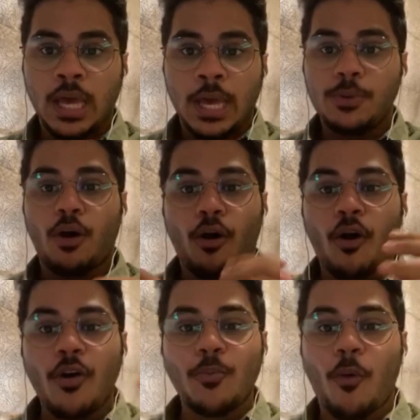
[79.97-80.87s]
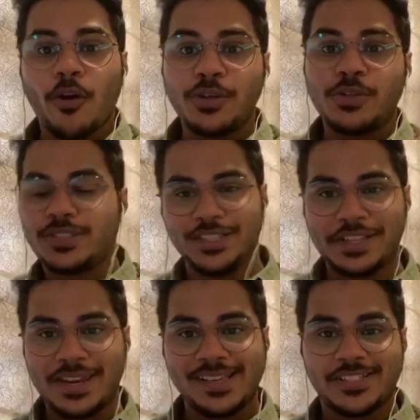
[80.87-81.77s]
we all want to see the
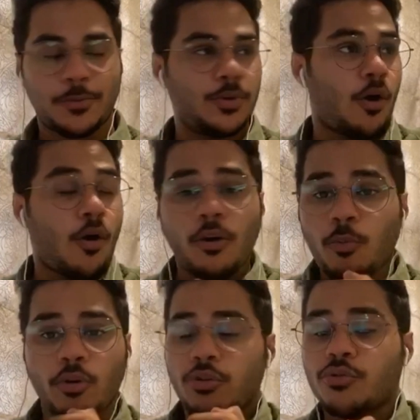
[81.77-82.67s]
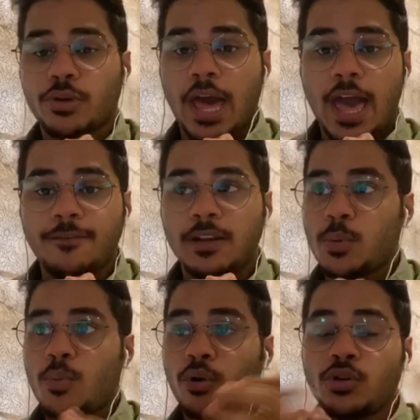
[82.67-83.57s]
nature, we all want to travel, we
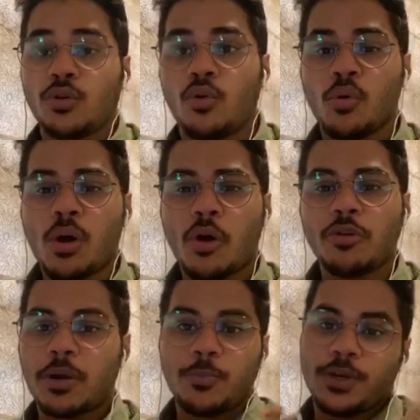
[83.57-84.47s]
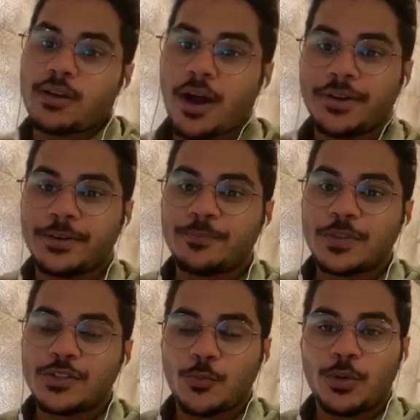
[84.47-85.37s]
want to go out, but we can't.
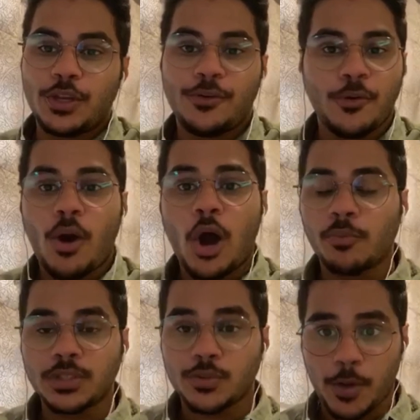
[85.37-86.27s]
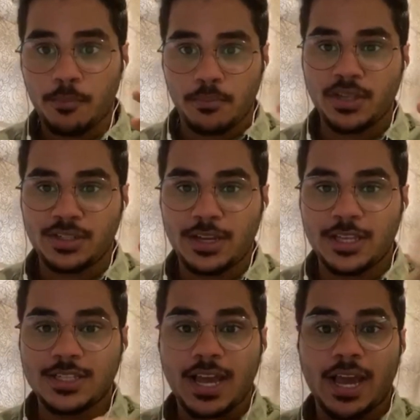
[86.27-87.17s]
So we know how much we miss
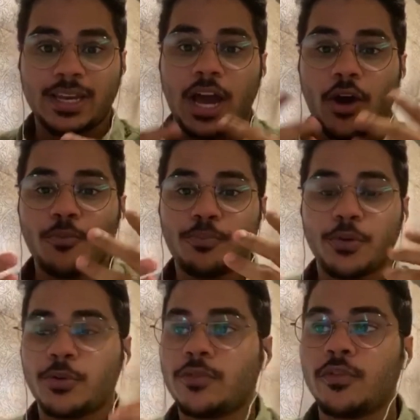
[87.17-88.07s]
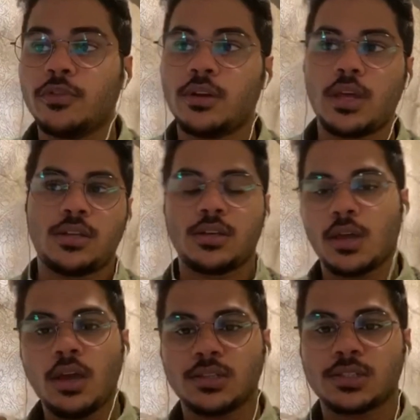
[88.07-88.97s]
nature and how beautiful the nature
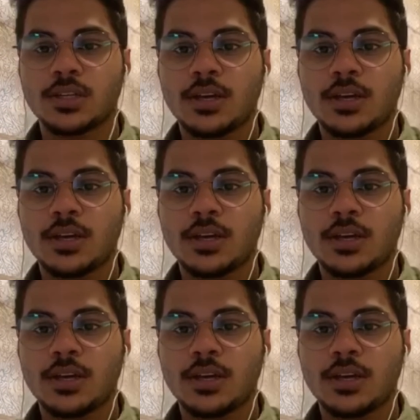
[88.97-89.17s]
is.